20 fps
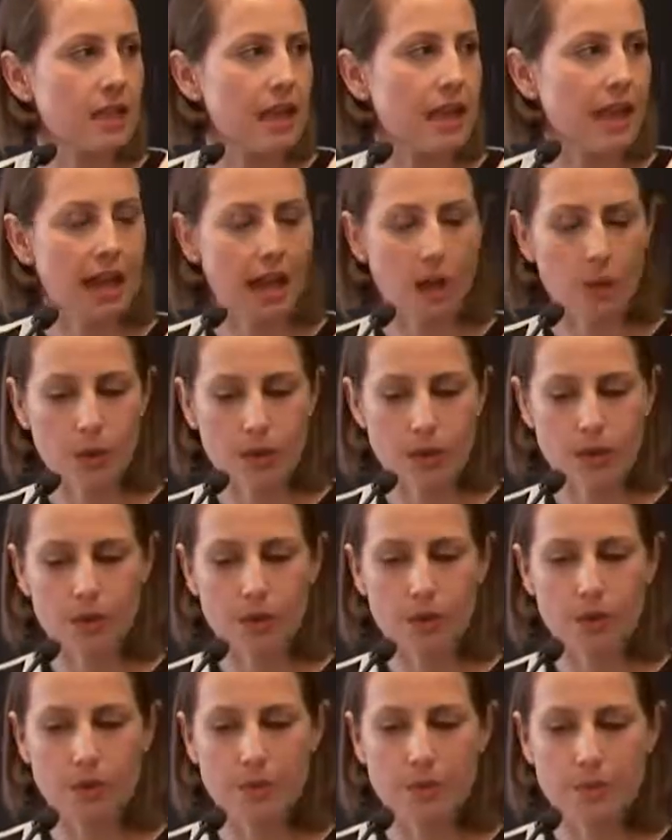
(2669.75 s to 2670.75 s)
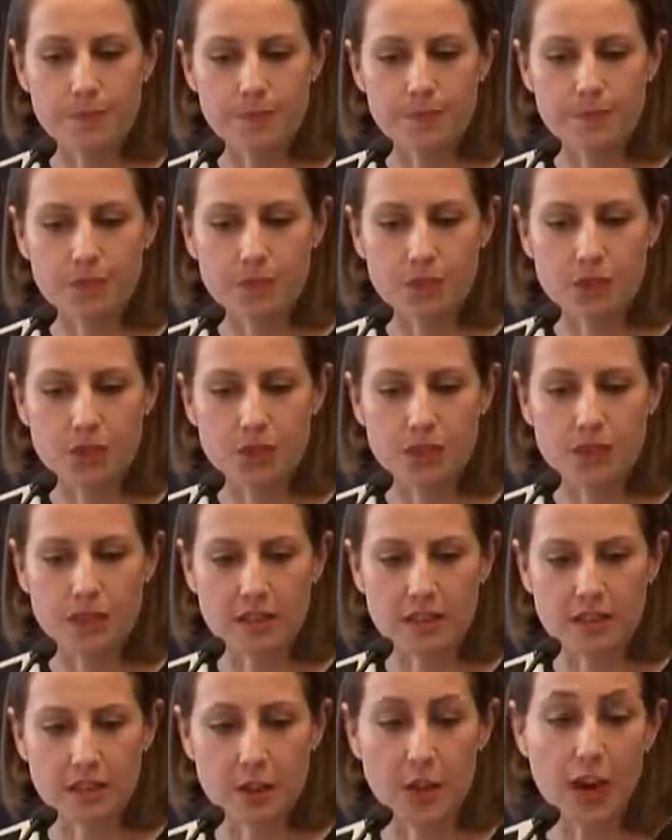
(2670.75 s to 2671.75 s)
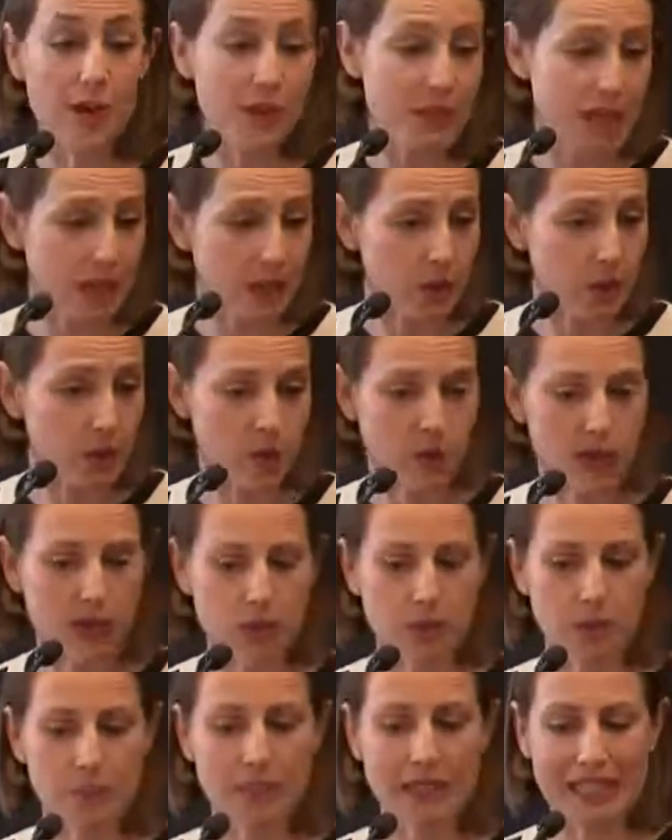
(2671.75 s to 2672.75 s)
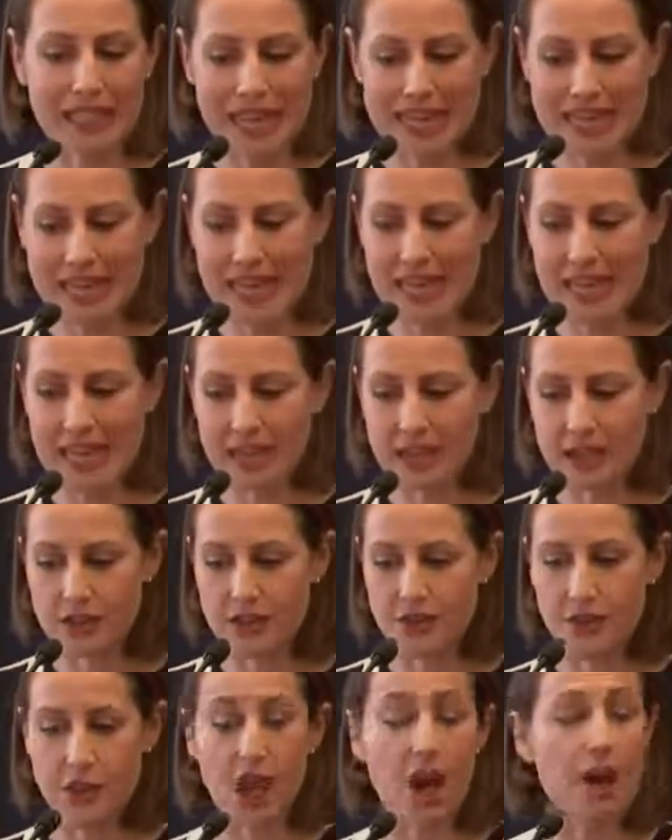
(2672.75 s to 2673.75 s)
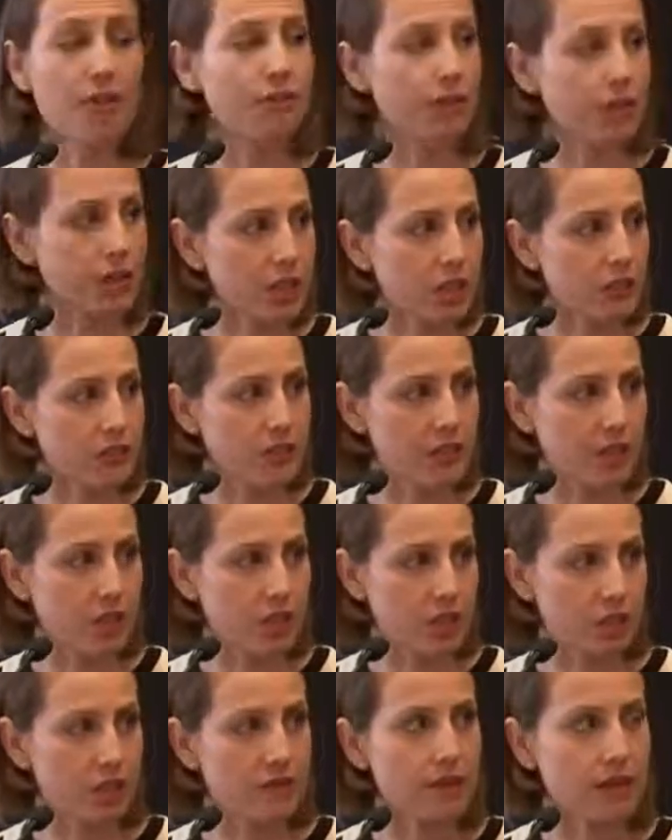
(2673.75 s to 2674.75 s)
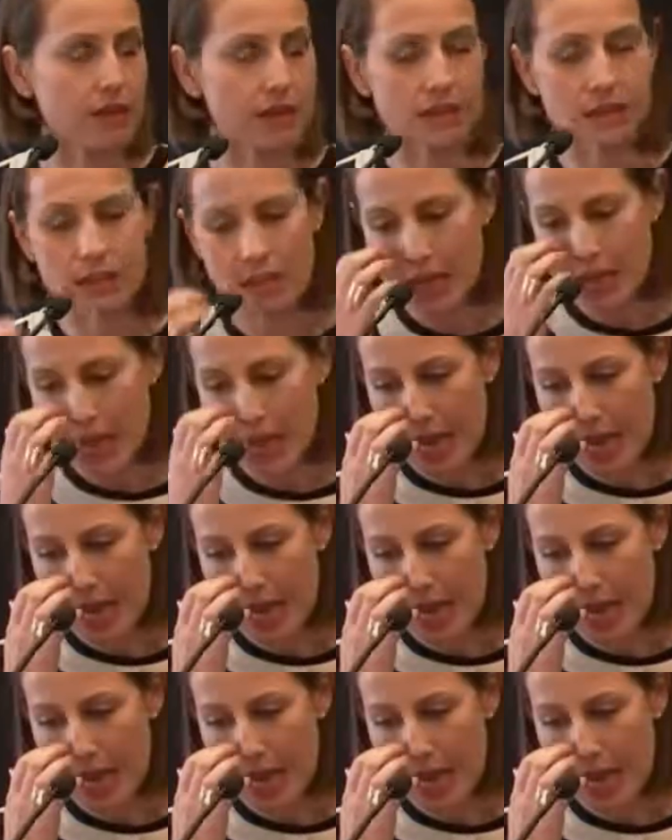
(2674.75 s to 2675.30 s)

How are you using CrowdTangle to actually plan ahead for coverage for such an event?